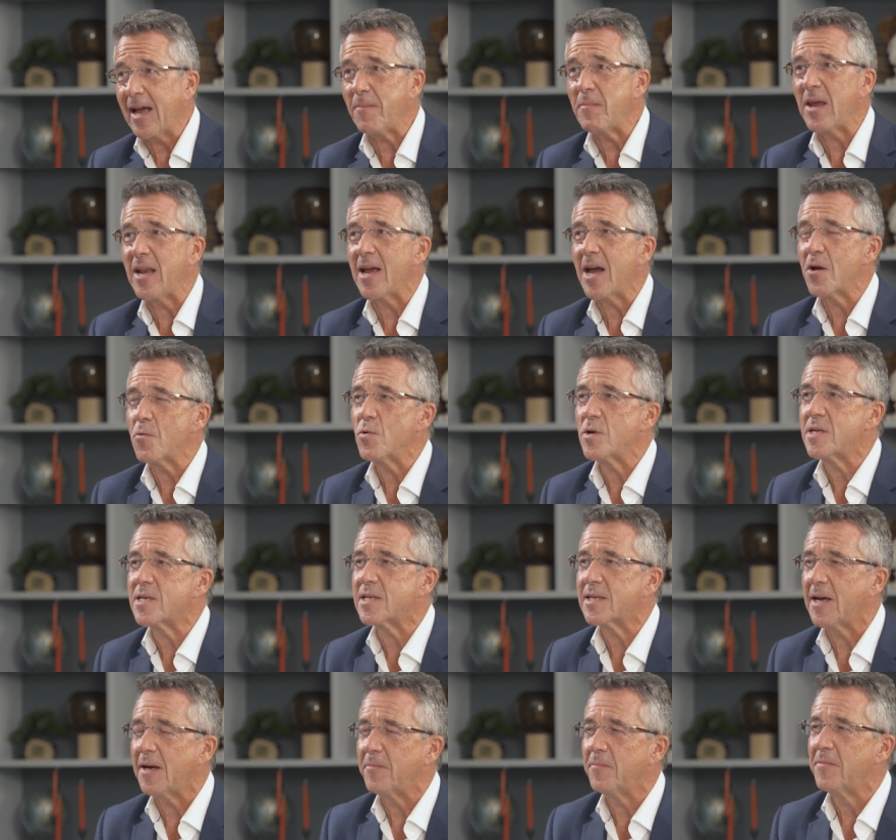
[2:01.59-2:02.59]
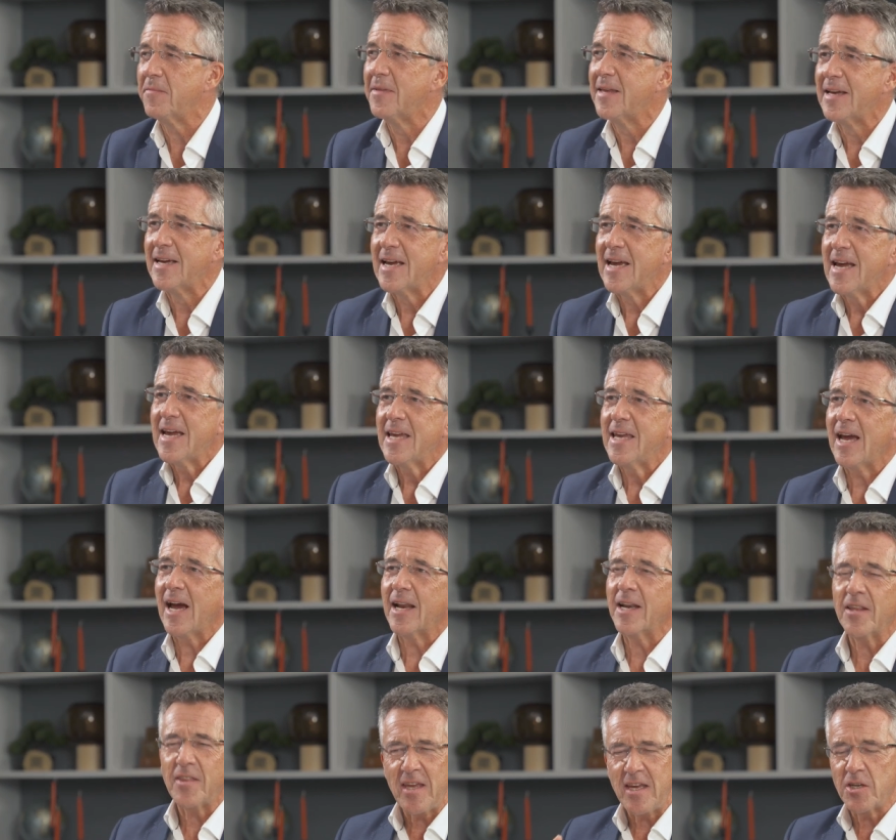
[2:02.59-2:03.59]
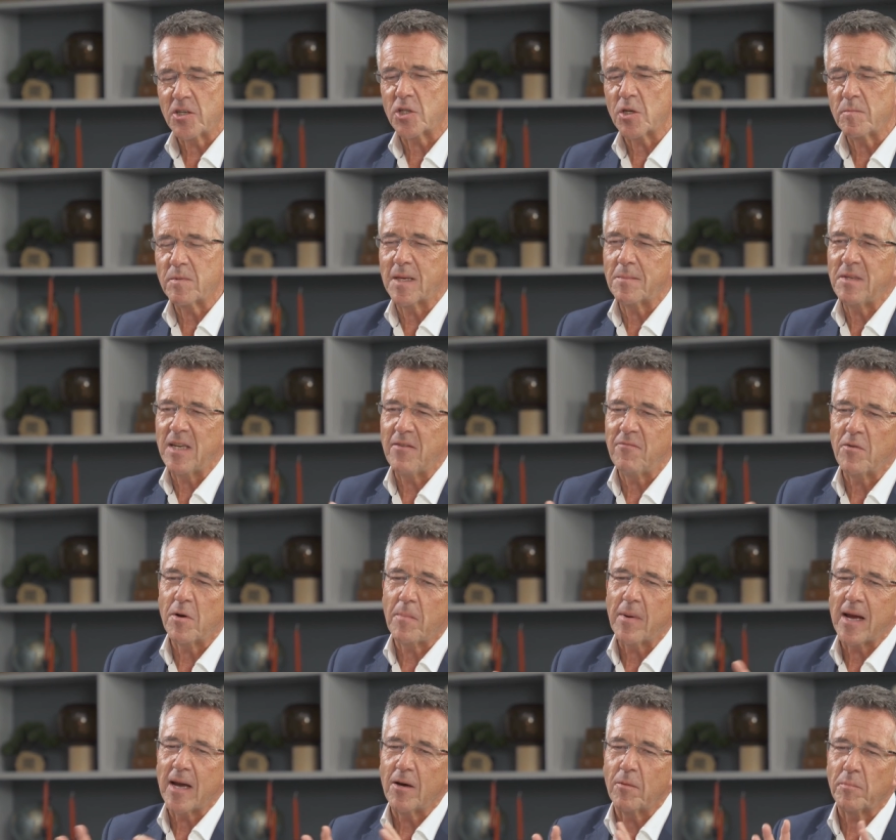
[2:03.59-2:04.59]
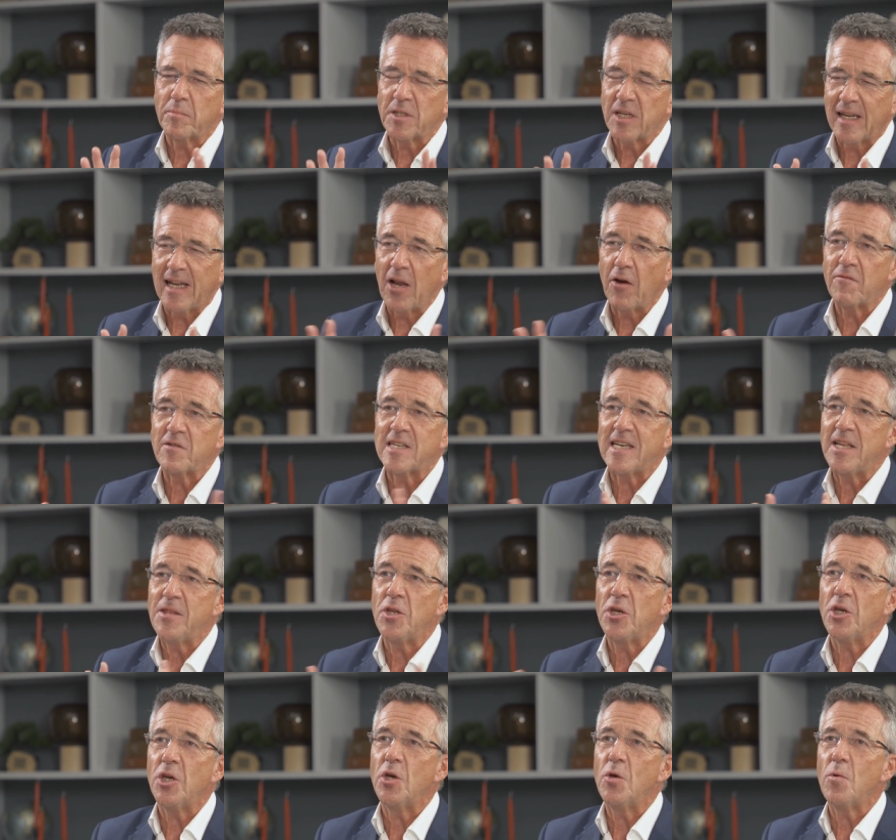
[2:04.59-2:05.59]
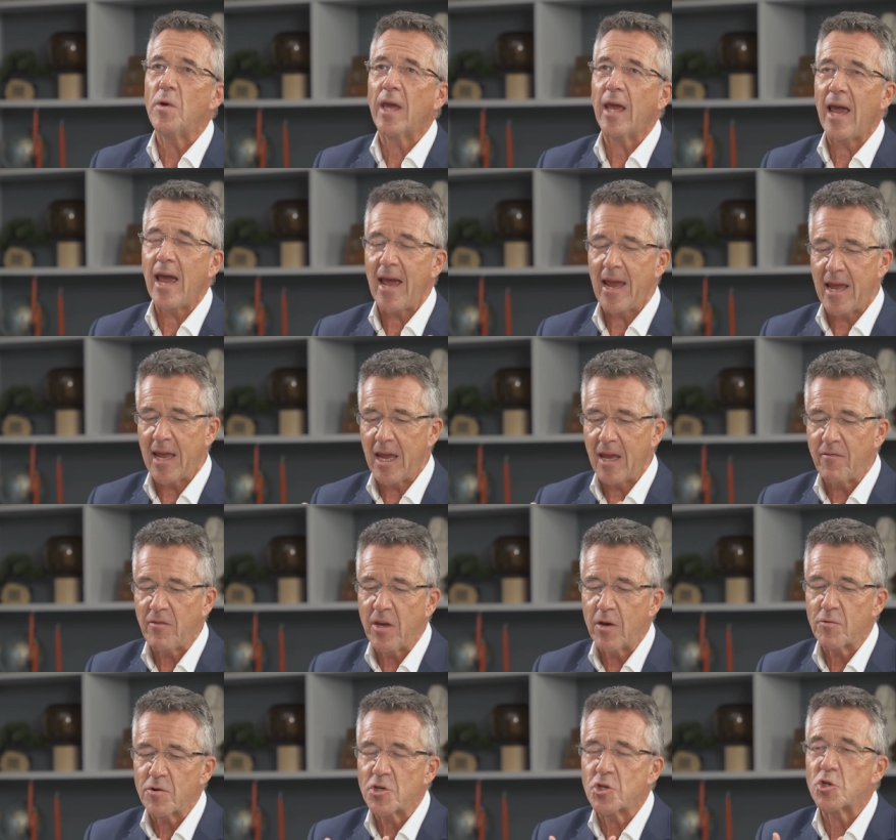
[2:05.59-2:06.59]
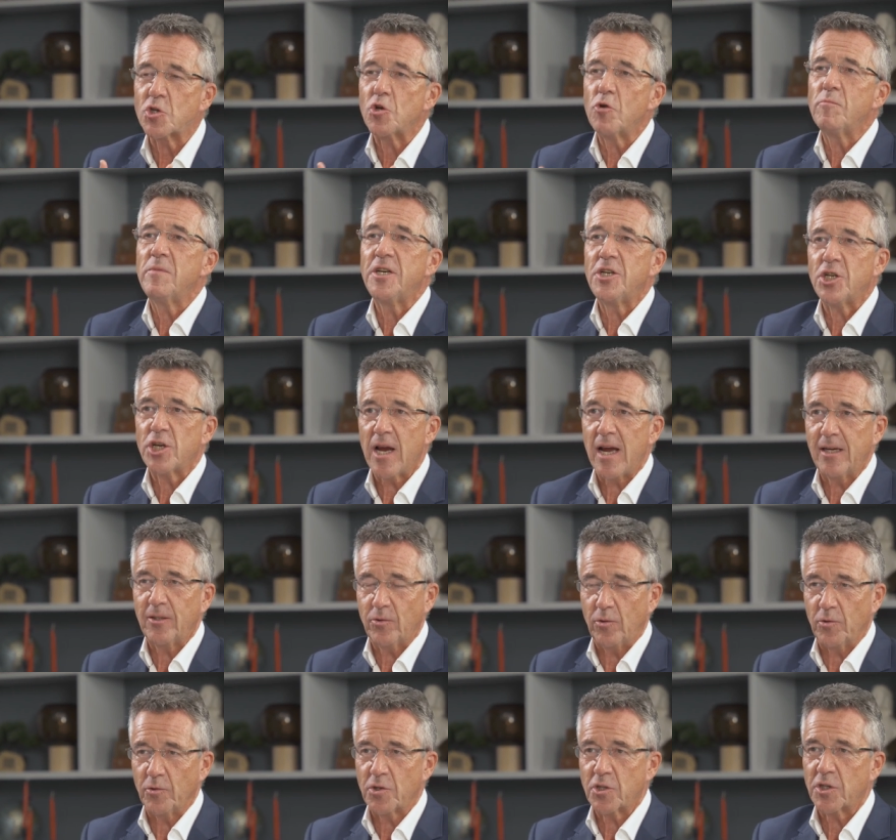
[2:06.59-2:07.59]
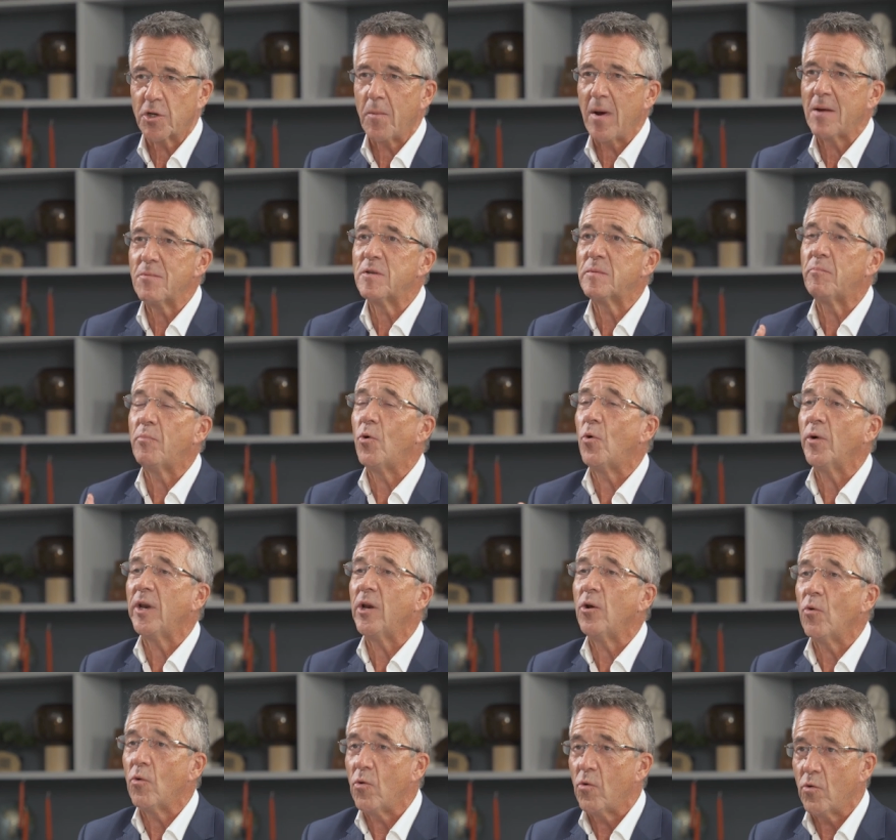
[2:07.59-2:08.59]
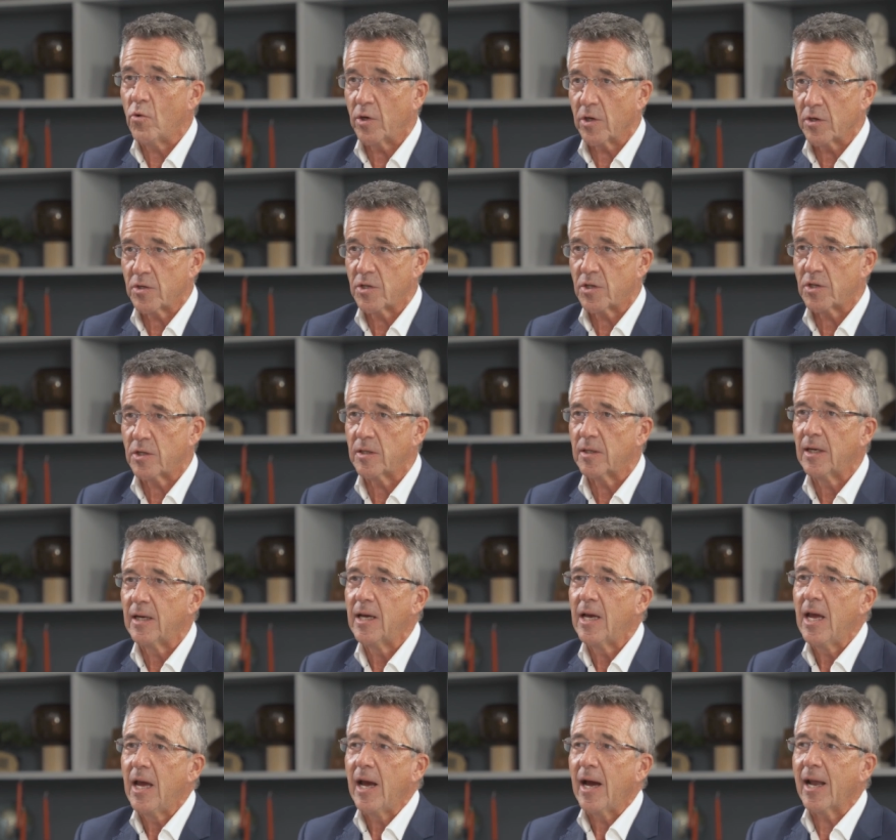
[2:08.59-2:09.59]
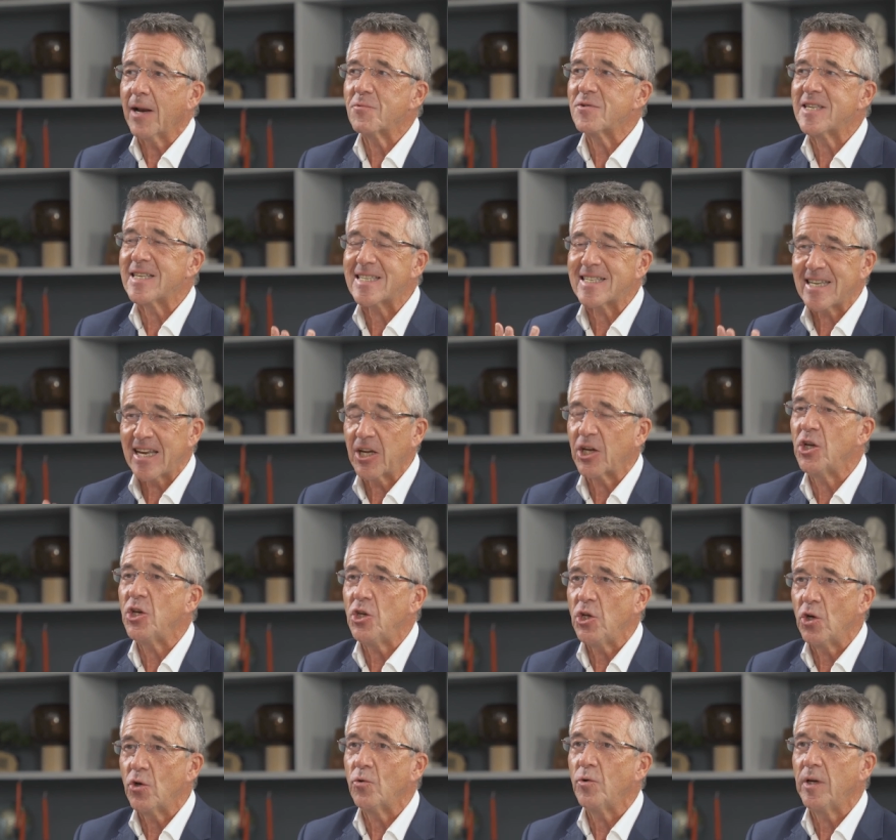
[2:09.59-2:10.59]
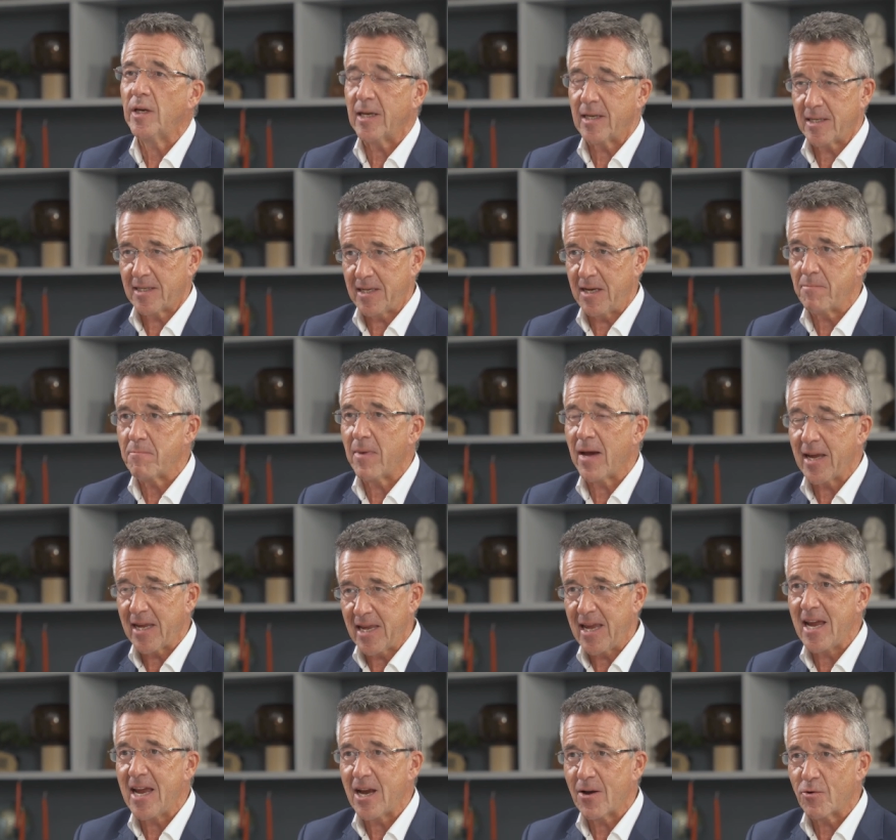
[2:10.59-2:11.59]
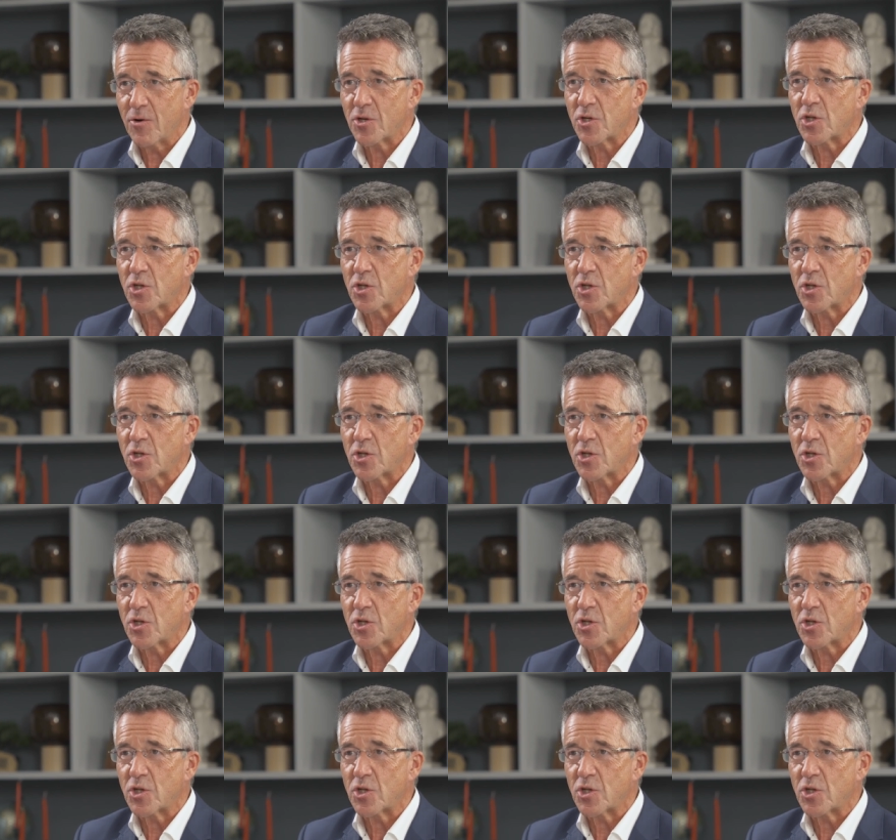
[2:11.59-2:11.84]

I mean, I was... Um, Yeah, and I think sometimes even about, particularly obviously in the U K, if you're a summer child, so I was born in August, I was the second youngest in my year at